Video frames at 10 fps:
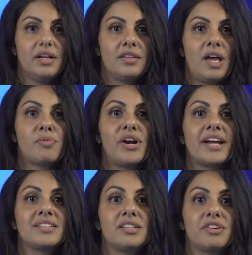That
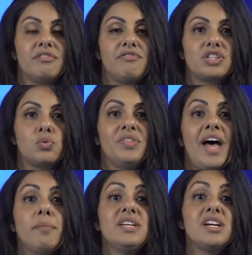practice of confession, when
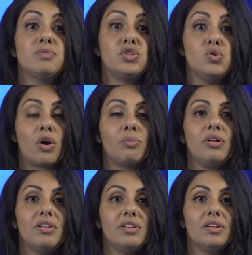that becomes
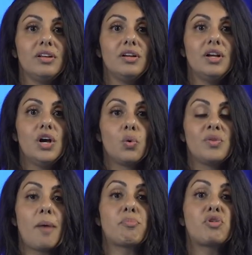normal,
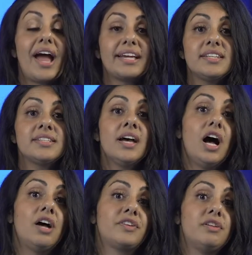when that practice
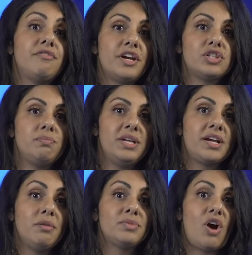of confession
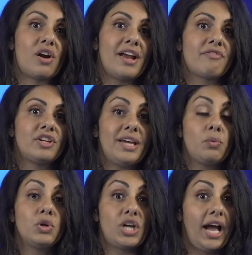becomes our everyday,
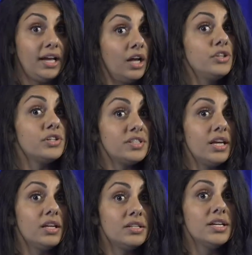which I
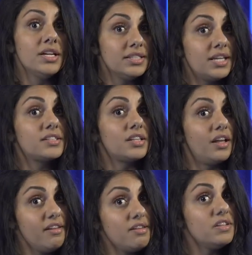understand takes a
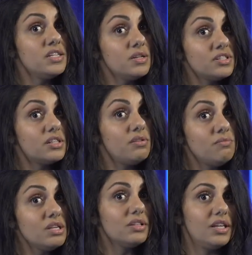heavy dose of
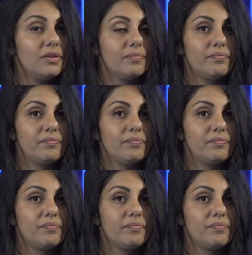humility,